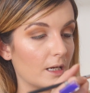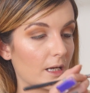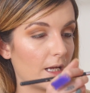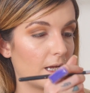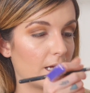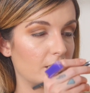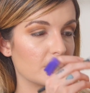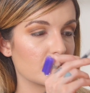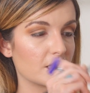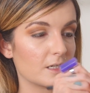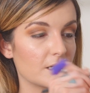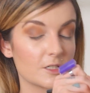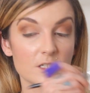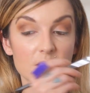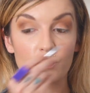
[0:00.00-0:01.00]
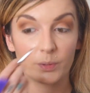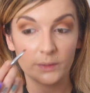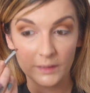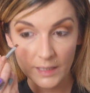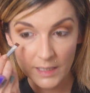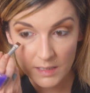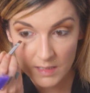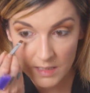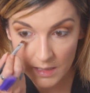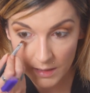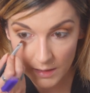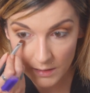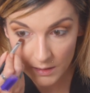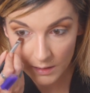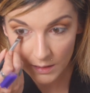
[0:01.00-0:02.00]
and just place
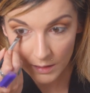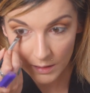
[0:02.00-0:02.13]
it